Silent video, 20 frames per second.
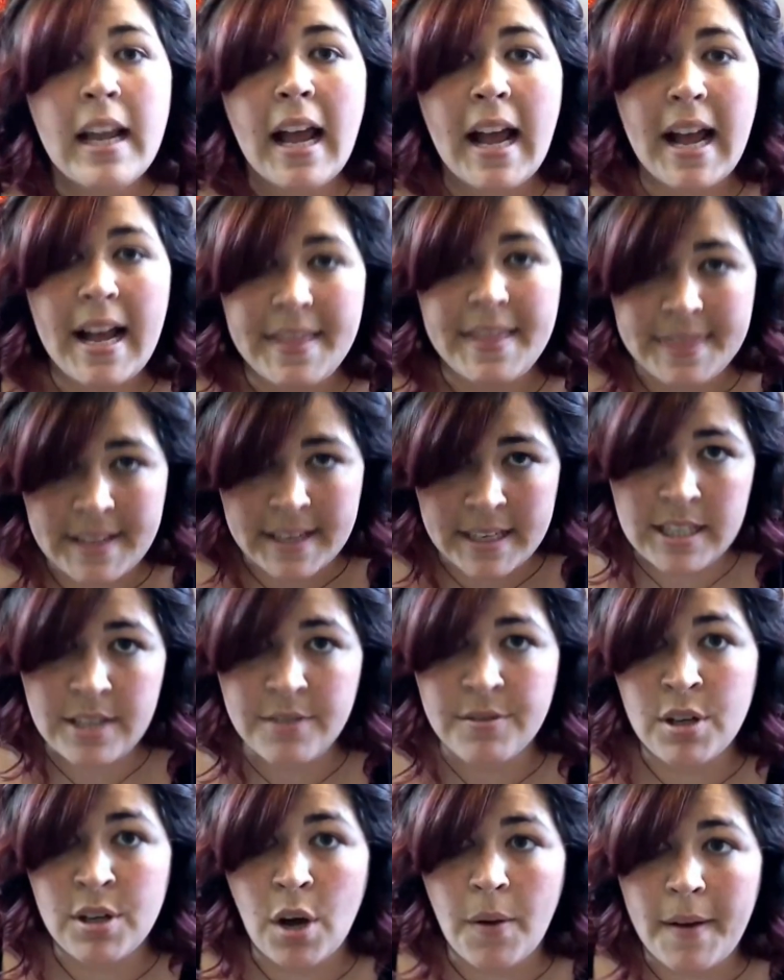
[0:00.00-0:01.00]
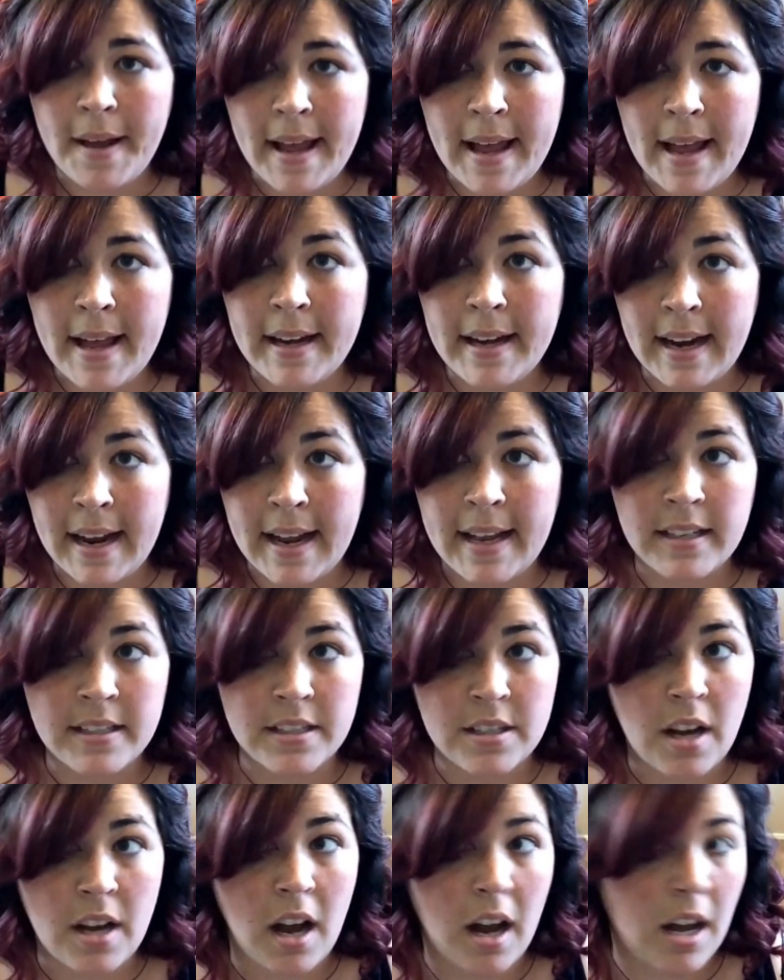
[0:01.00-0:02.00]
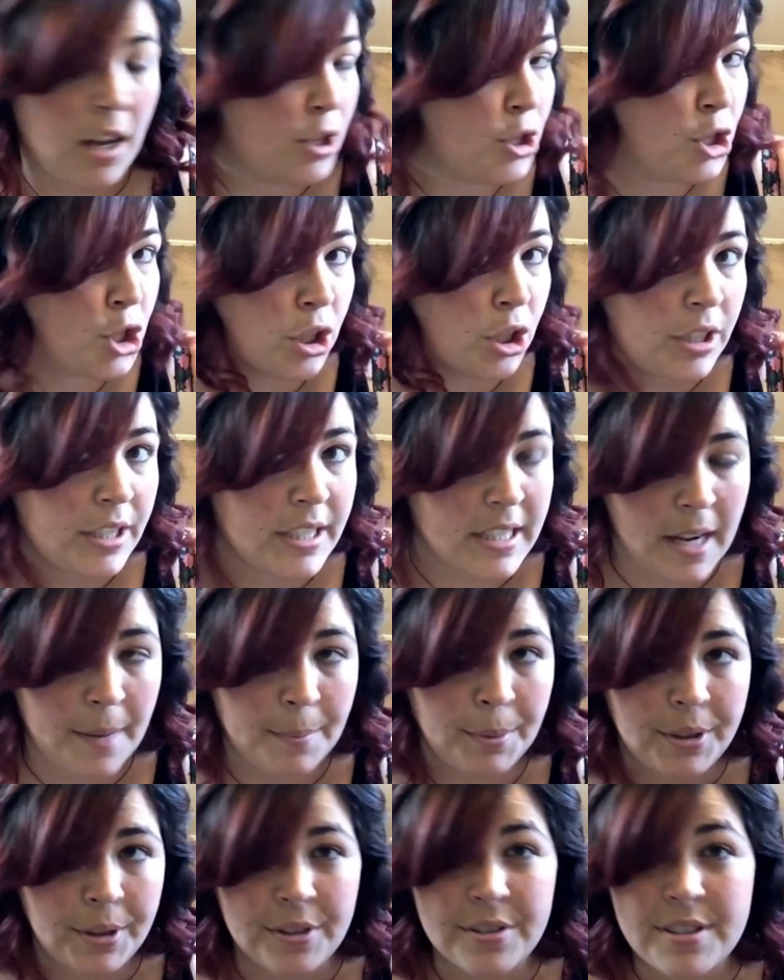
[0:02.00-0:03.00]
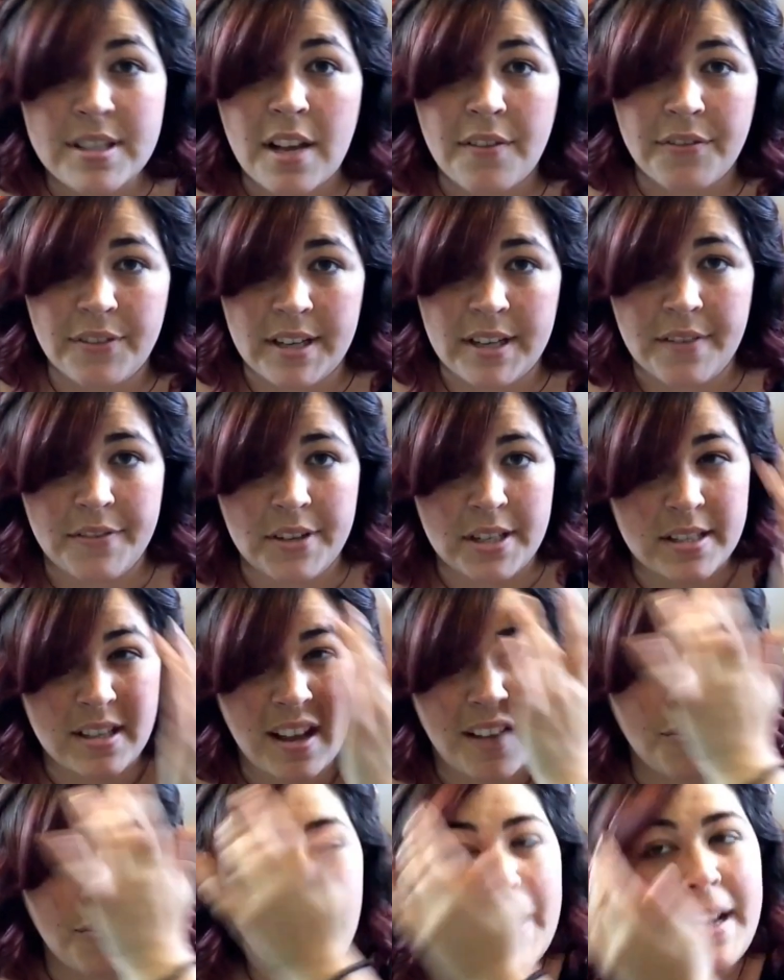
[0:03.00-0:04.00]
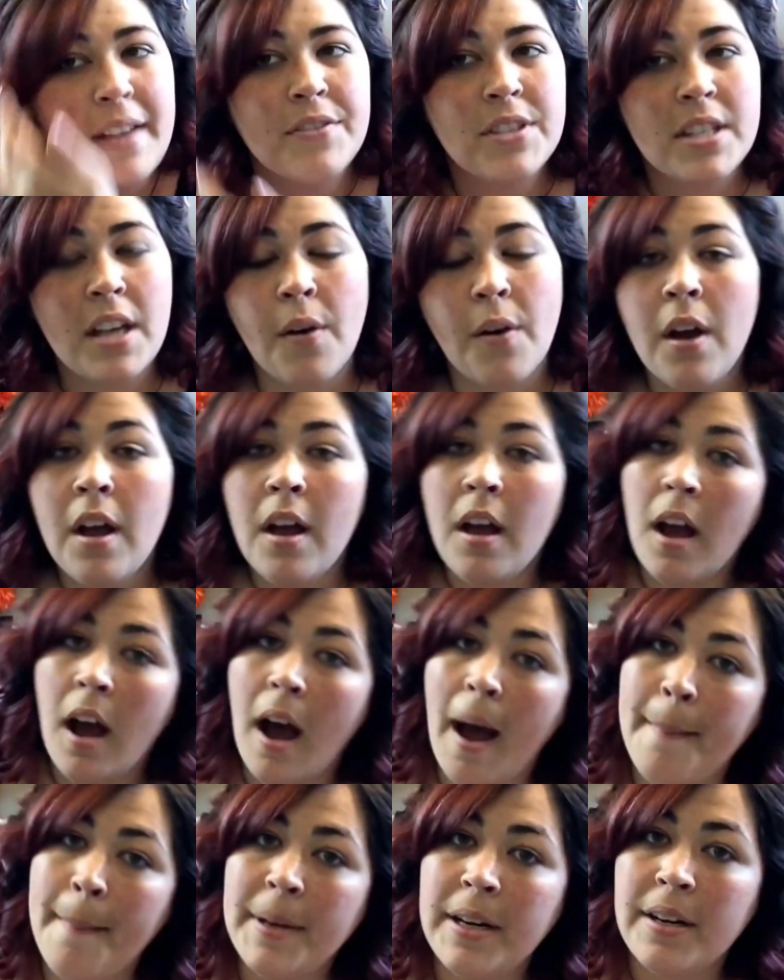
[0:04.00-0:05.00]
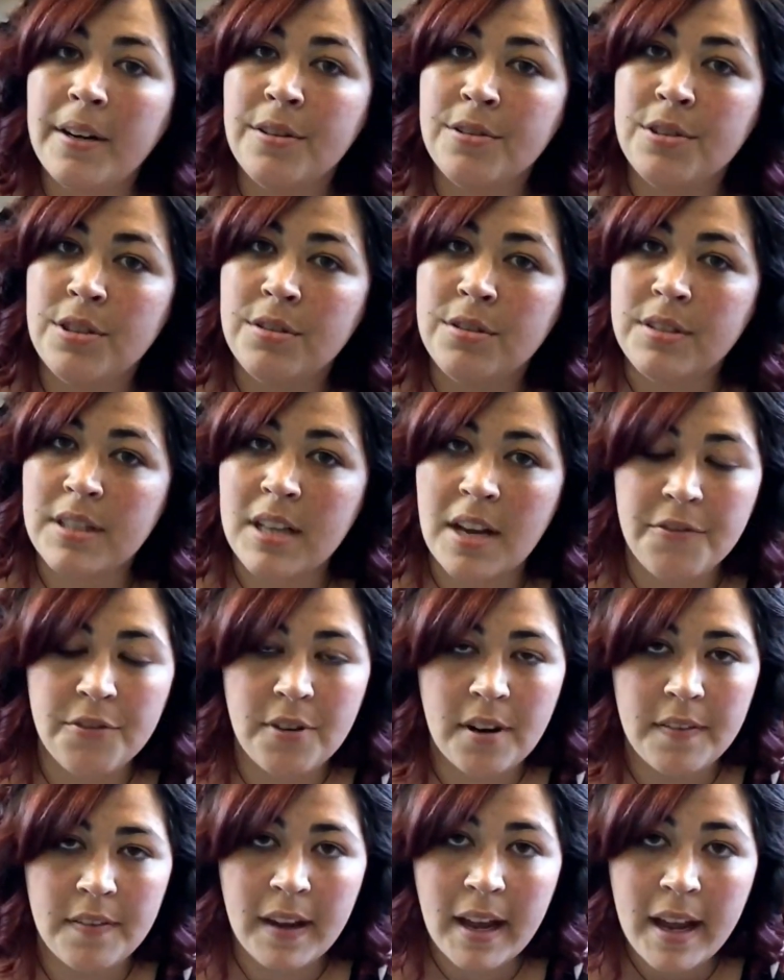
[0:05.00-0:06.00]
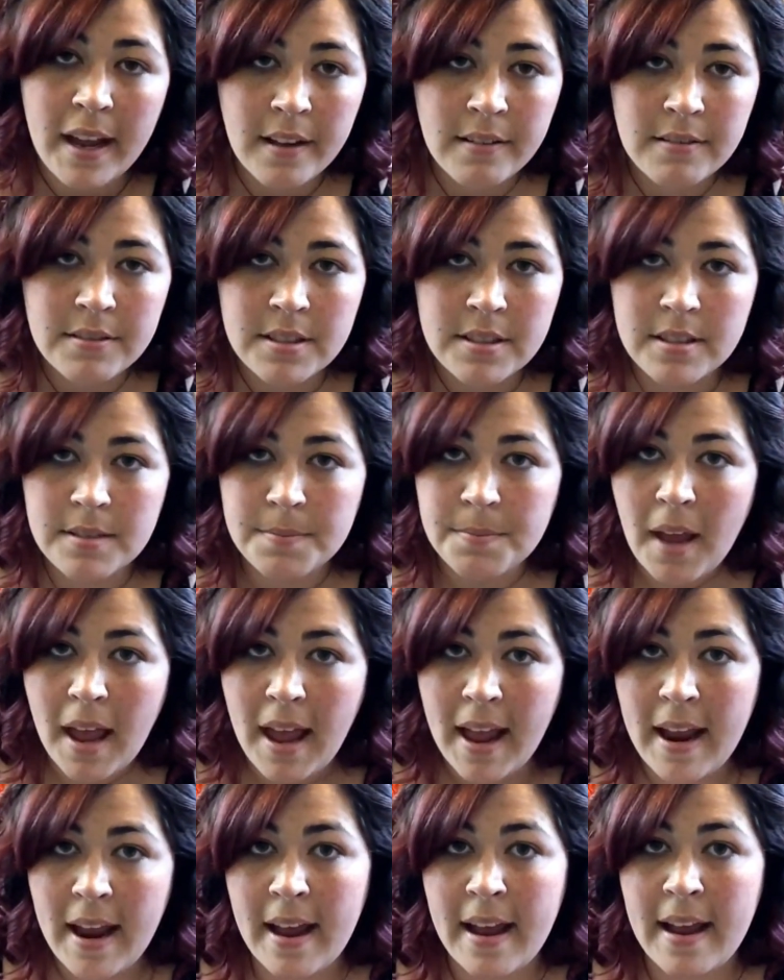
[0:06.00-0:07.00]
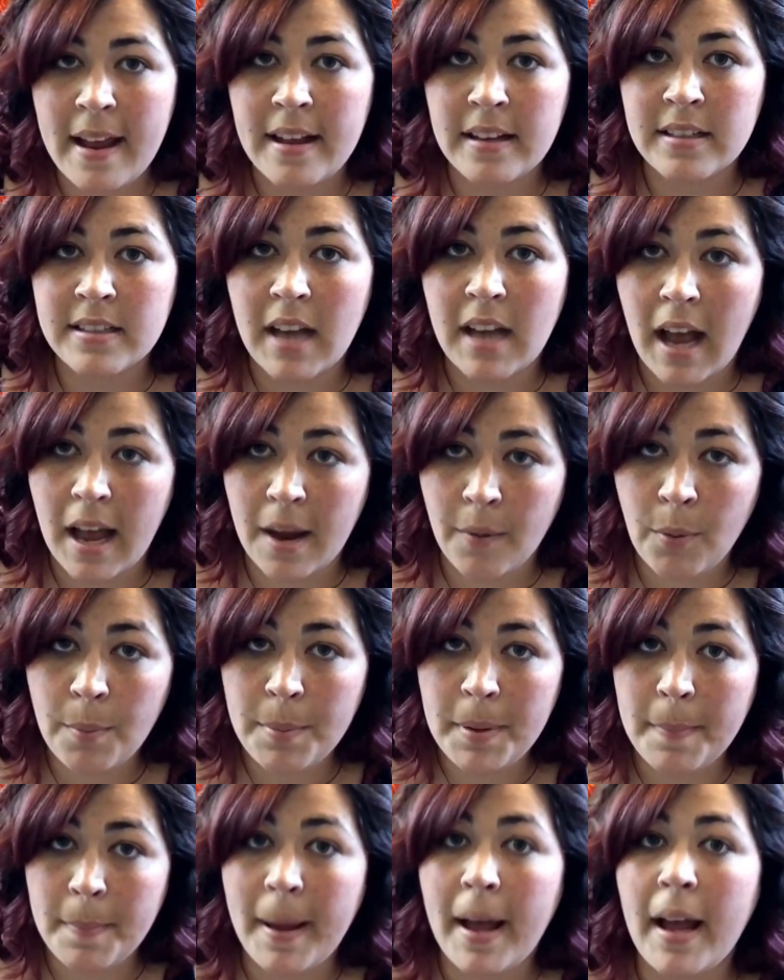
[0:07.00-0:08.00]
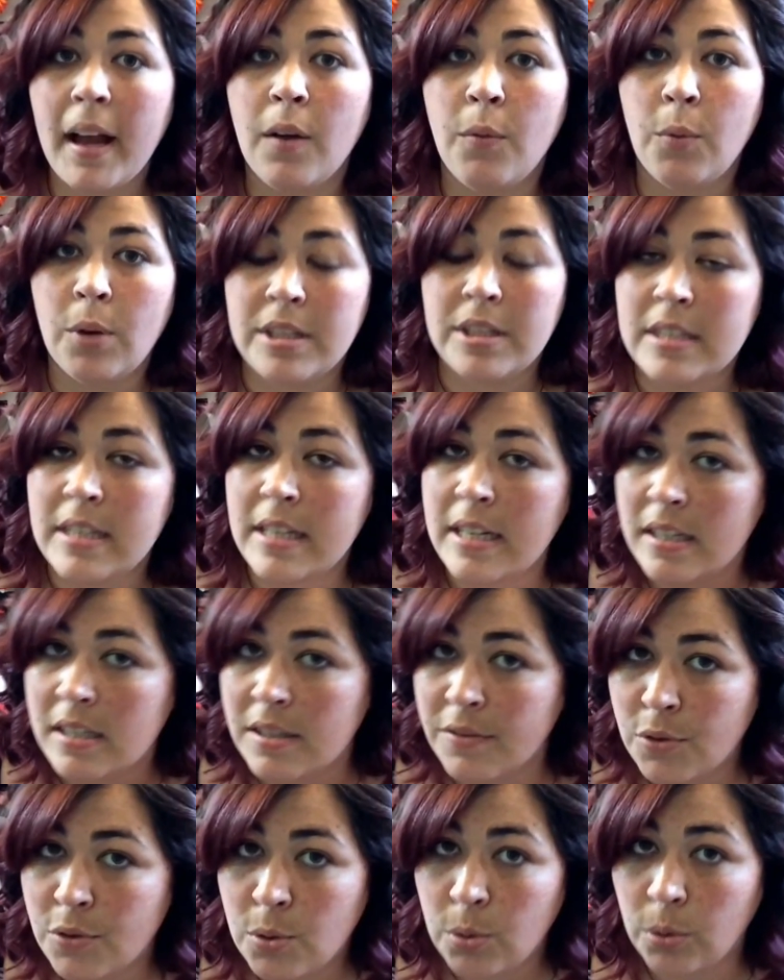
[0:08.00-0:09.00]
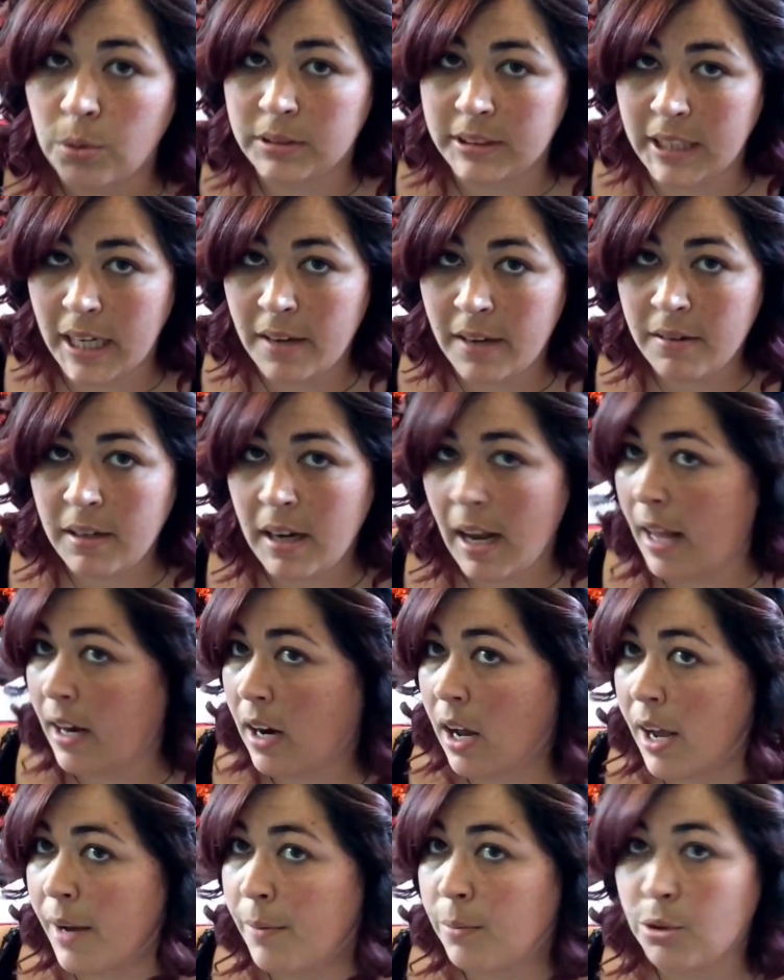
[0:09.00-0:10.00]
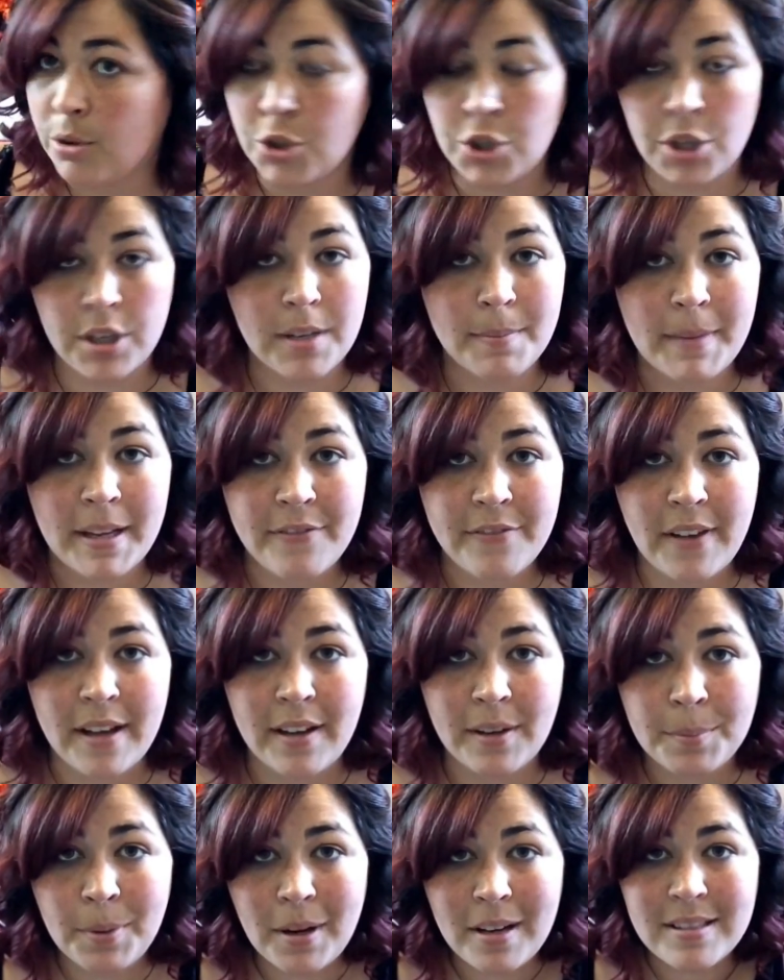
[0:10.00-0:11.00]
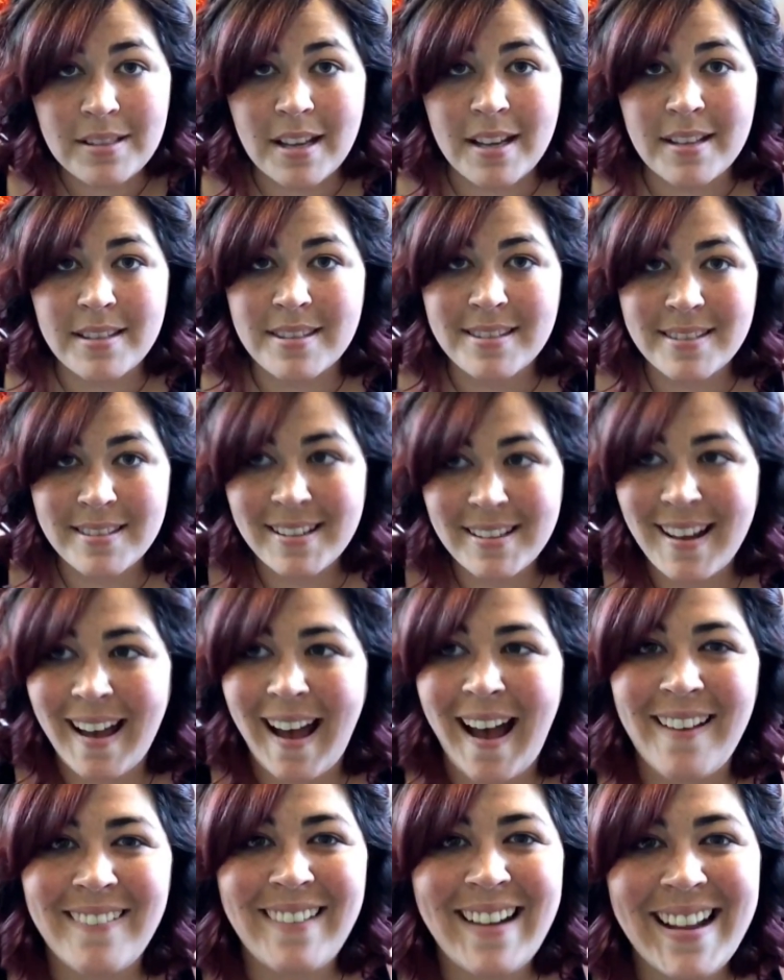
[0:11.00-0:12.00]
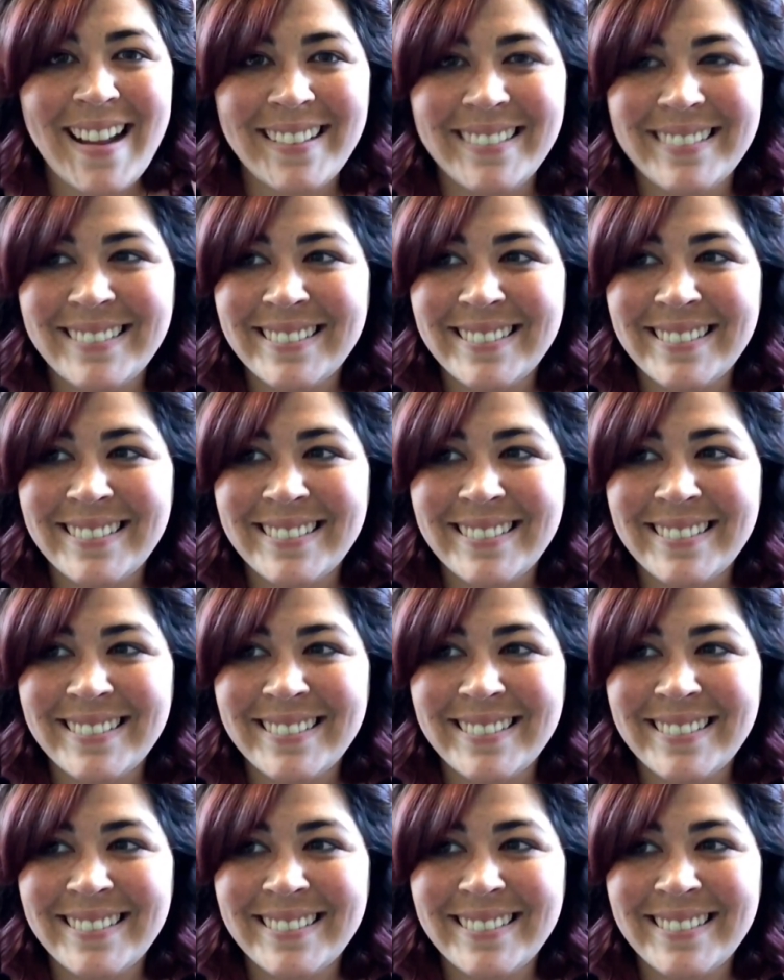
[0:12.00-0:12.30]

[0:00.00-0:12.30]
And then you can go ahead and un-Shirley Temple yourself and give it a soft wave. So I'm going to go do stuff around the house, and I will be back once these have cooled down, and I will show you my final process. All right.